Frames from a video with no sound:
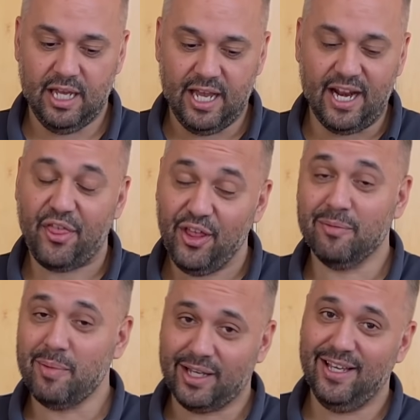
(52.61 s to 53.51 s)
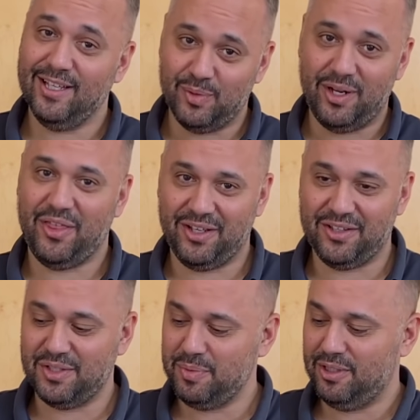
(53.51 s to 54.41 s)
And I think of my kids when I think of
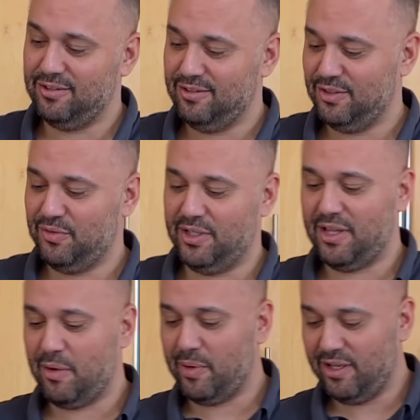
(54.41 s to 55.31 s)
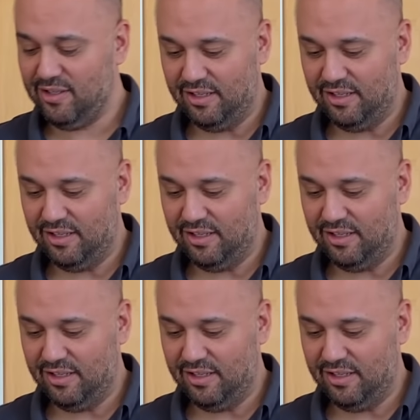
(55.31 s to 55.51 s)
this meal. It's funny that way.